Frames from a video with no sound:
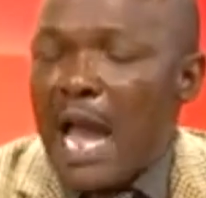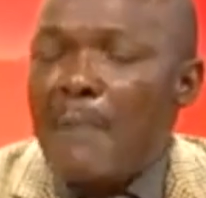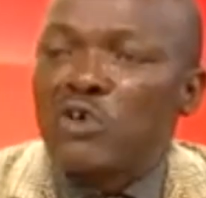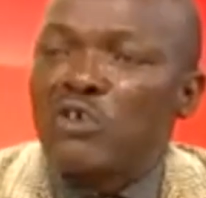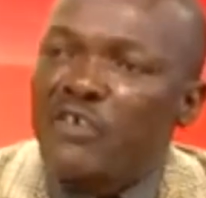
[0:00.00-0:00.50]

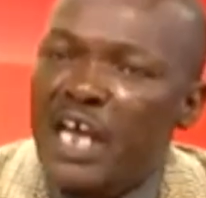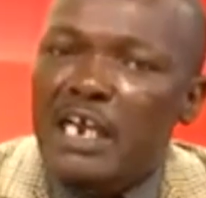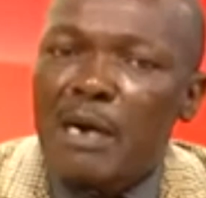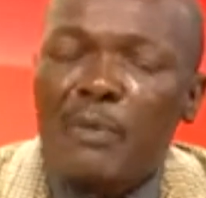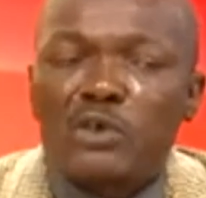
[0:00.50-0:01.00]
I'm not
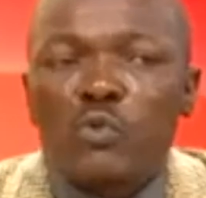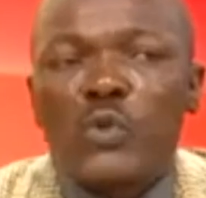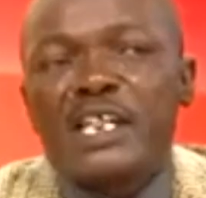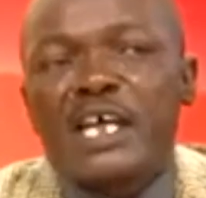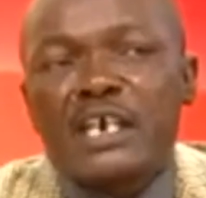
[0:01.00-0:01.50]
fearing about
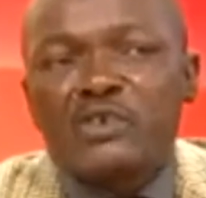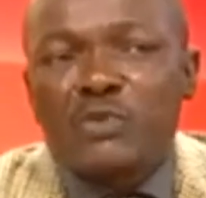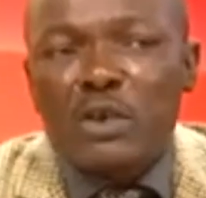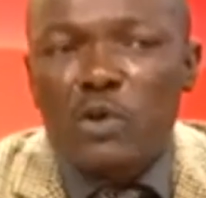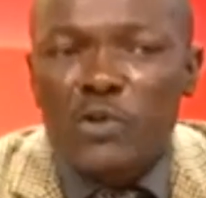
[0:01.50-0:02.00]
whether it
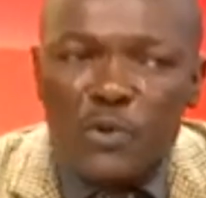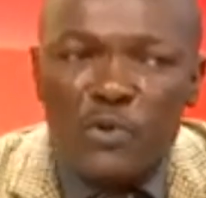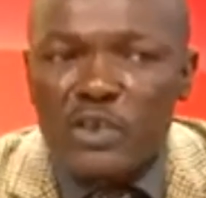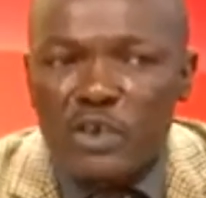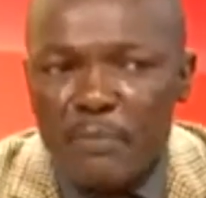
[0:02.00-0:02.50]
will go
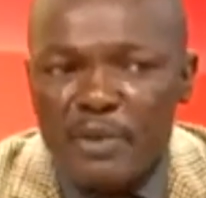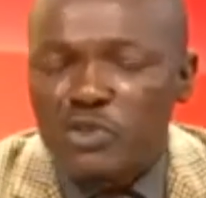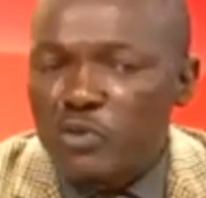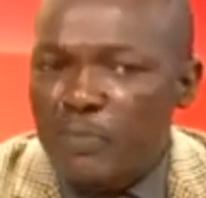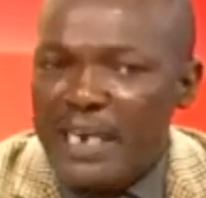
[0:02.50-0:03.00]
through, to, I
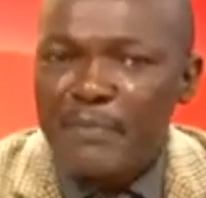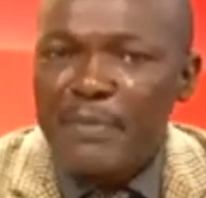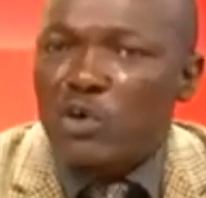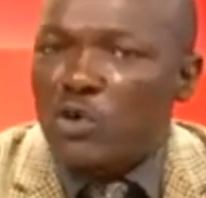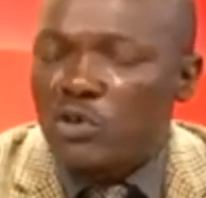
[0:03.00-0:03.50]
mean through
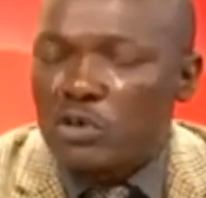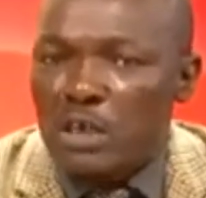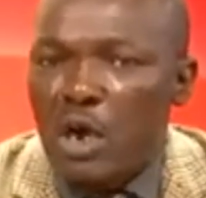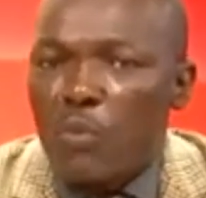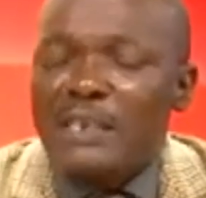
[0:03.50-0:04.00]
parliament or
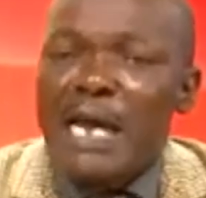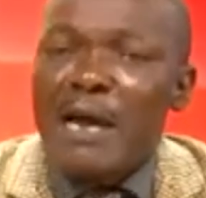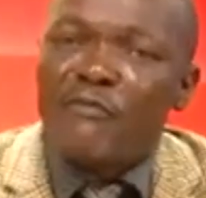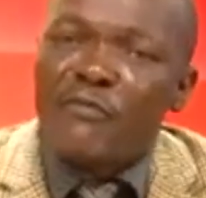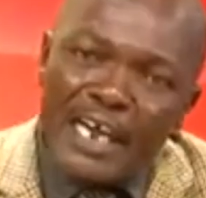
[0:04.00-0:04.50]
not. What
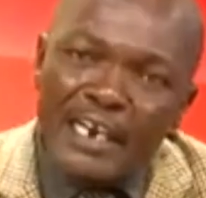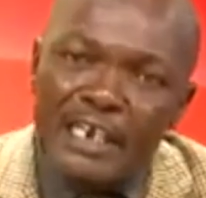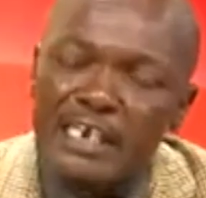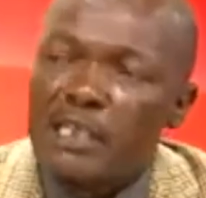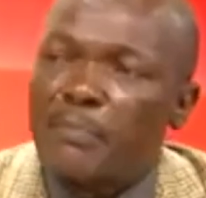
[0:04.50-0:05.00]
I'm
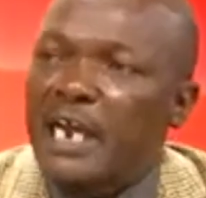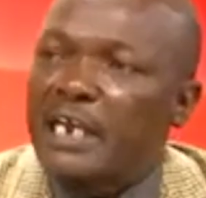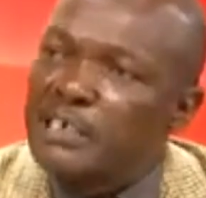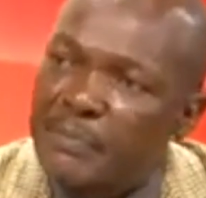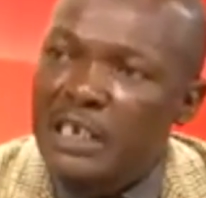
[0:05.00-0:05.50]
fearing is the
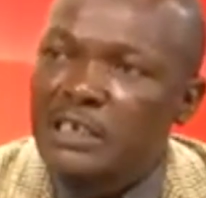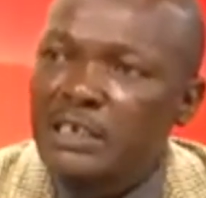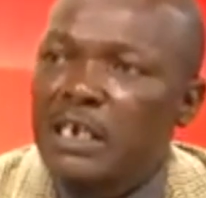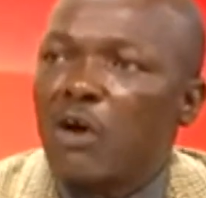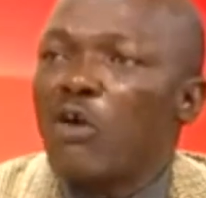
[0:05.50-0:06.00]

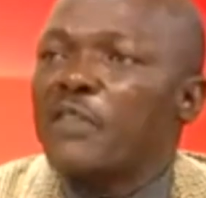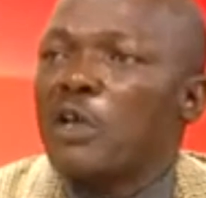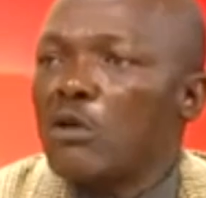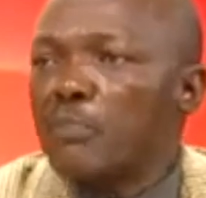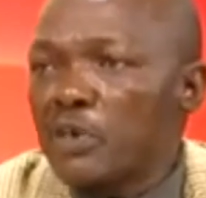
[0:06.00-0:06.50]
practicability of
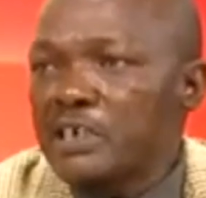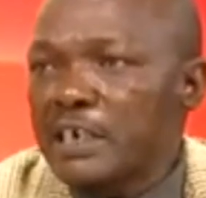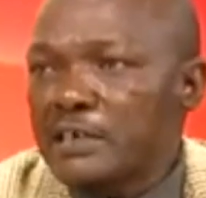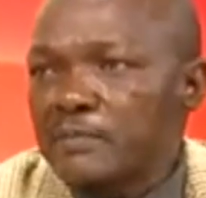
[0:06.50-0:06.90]
the whole project.